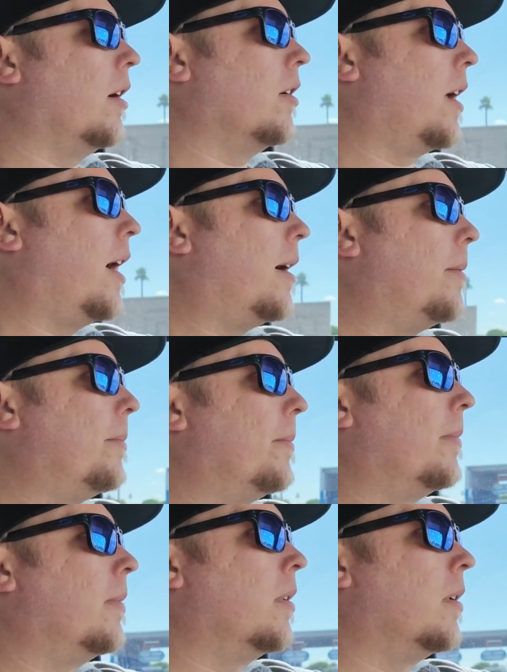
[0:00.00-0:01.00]
air gap,
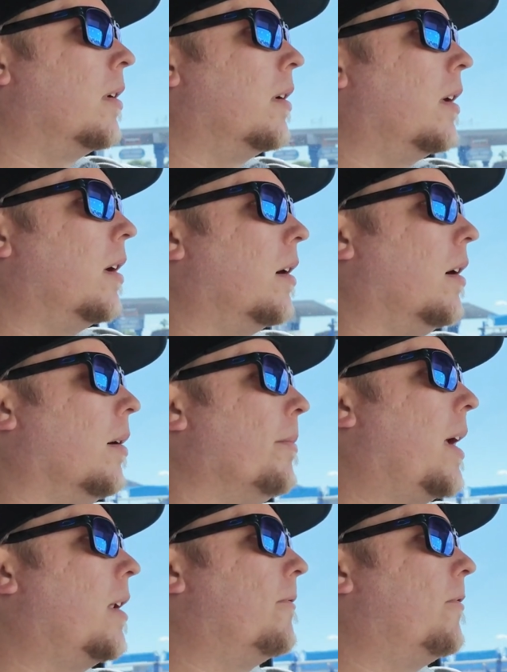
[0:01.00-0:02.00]

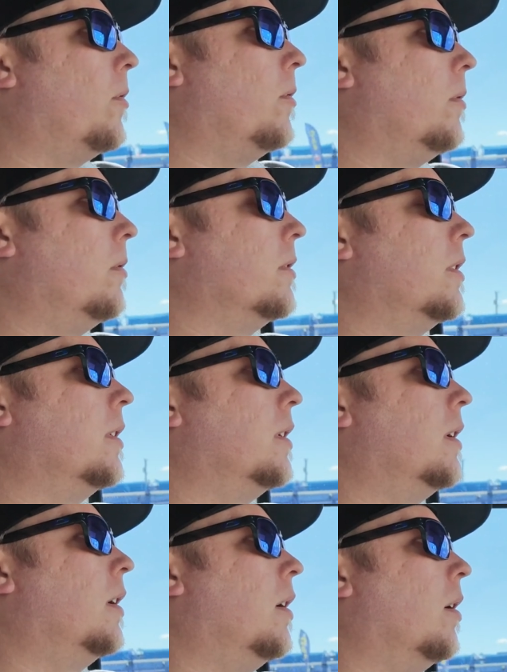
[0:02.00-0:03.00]
manifold.
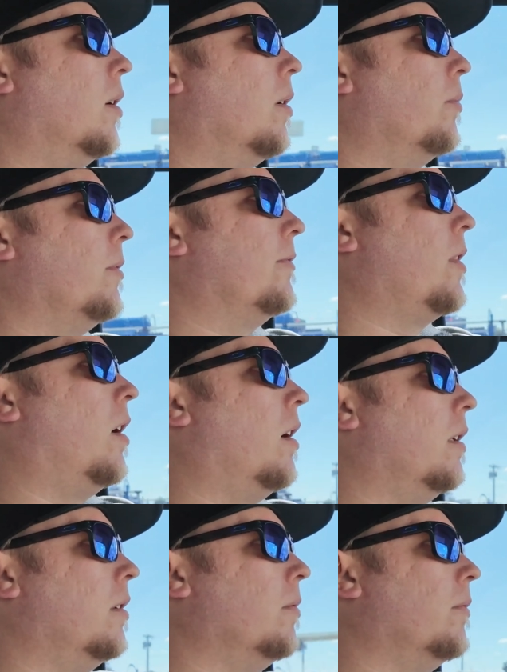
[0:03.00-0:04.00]

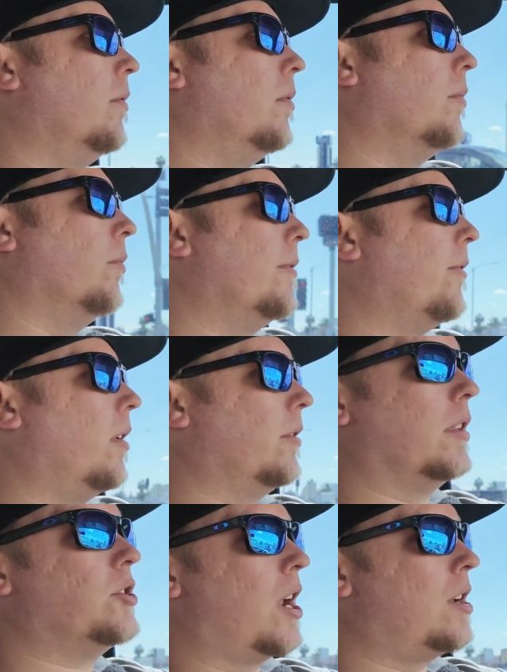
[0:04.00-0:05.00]

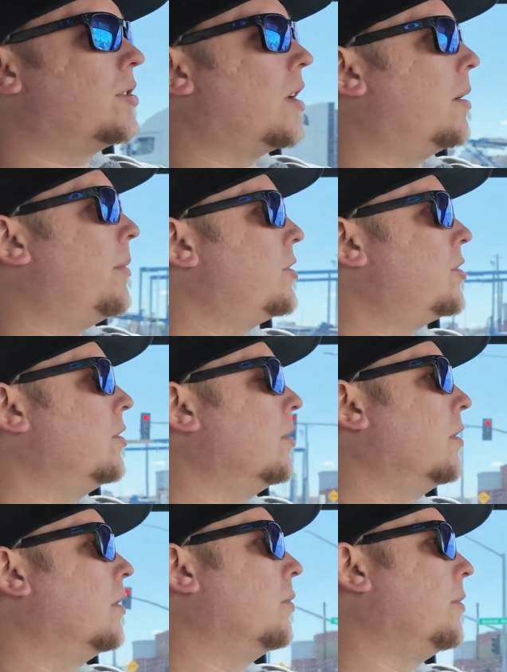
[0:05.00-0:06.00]
The change that I mentioned
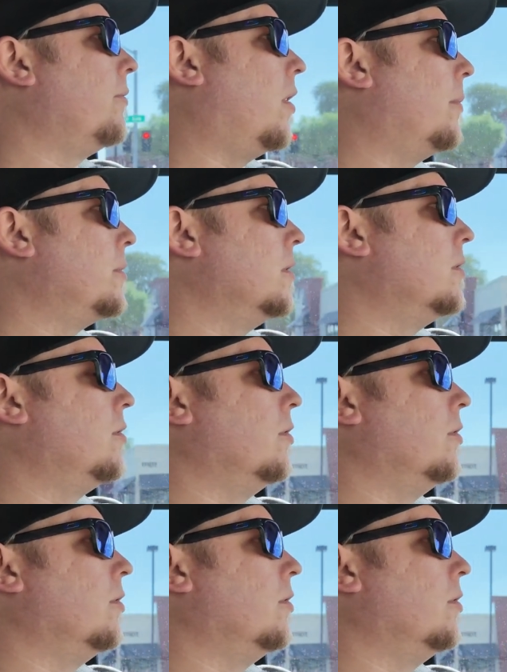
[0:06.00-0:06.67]
earlier, we've opted